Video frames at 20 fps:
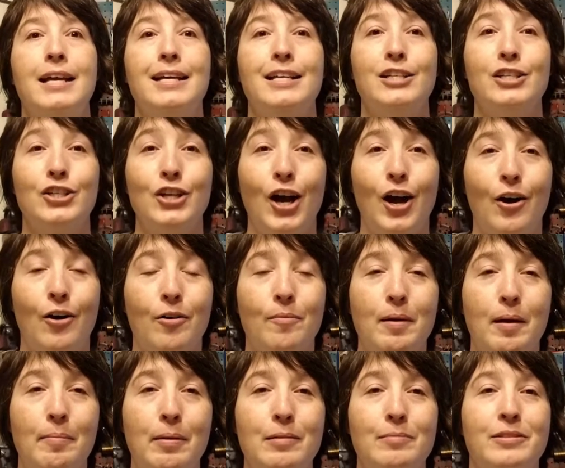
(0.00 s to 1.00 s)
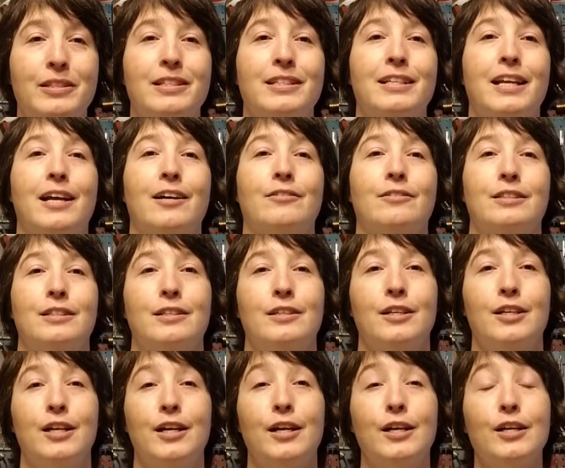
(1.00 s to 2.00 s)
shawl, my Bumps and Scales
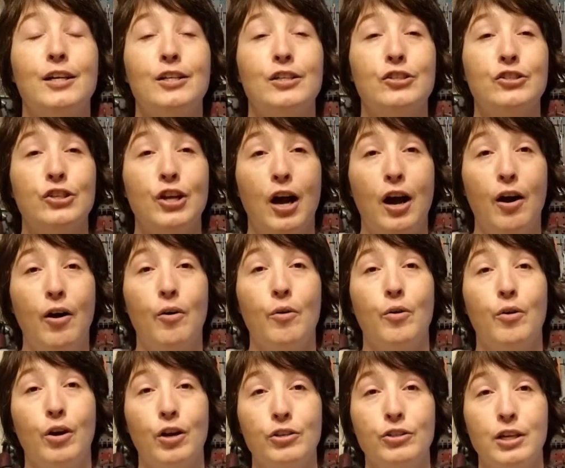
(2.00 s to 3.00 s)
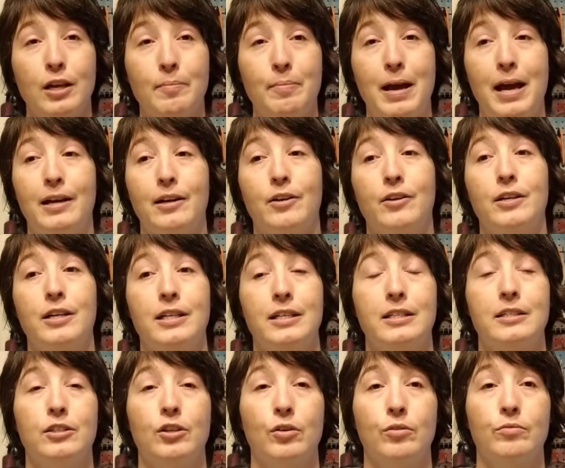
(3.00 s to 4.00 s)
shawl crochet pattern
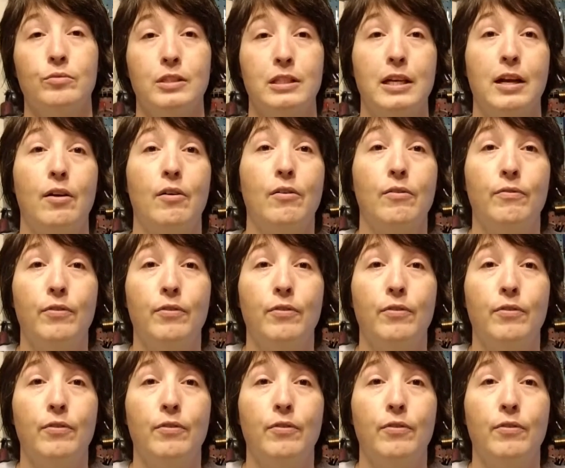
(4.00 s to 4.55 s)
is on sale